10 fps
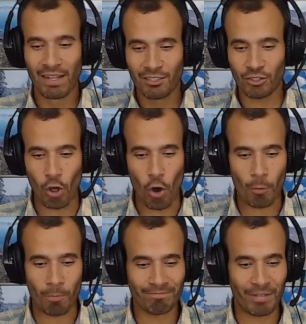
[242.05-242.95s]

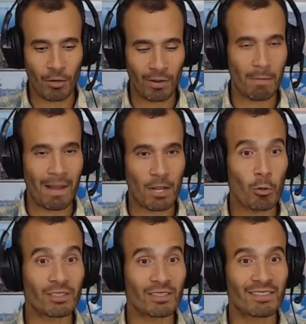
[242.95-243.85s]
So anybody who
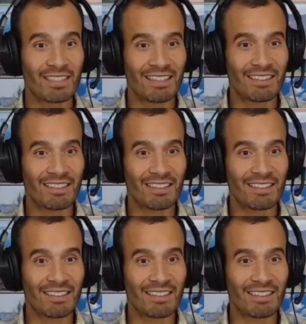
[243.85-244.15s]
is